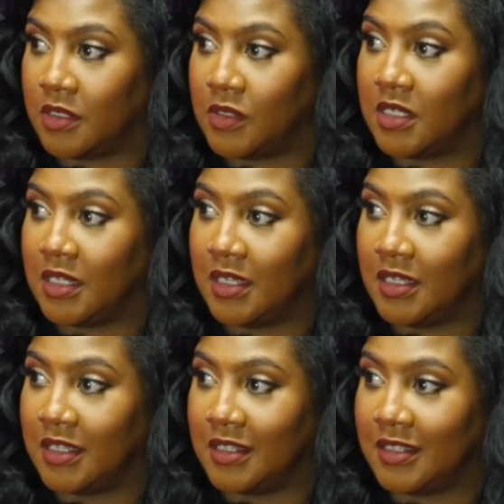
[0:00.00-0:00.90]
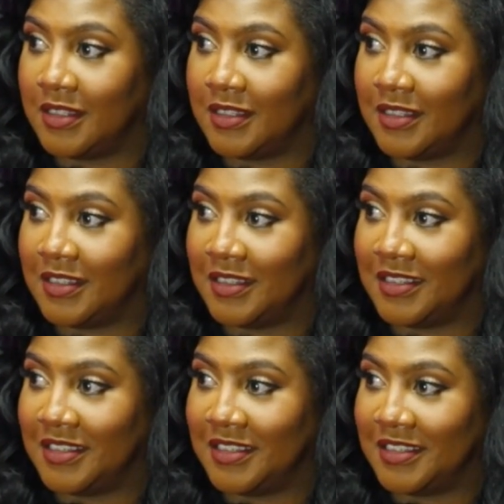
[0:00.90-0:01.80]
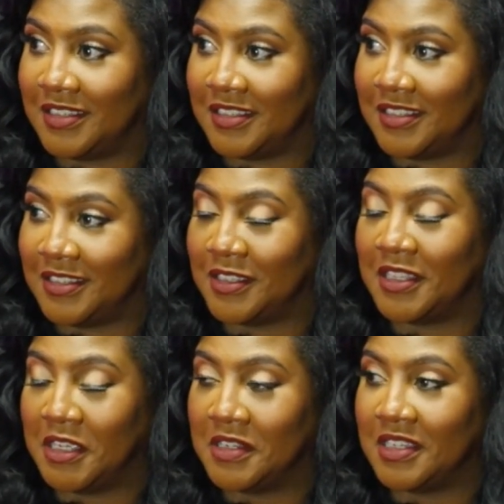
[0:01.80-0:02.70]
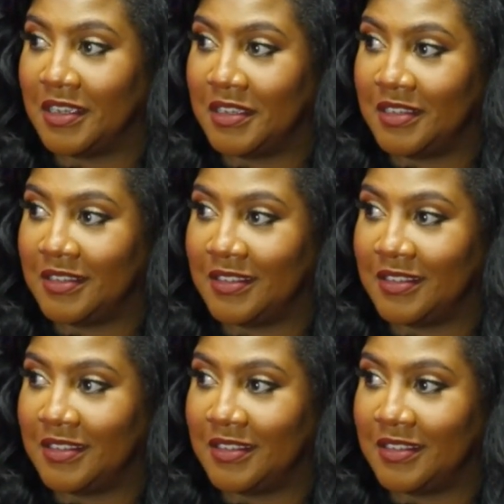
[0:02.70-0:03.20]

You did good. You think you did good?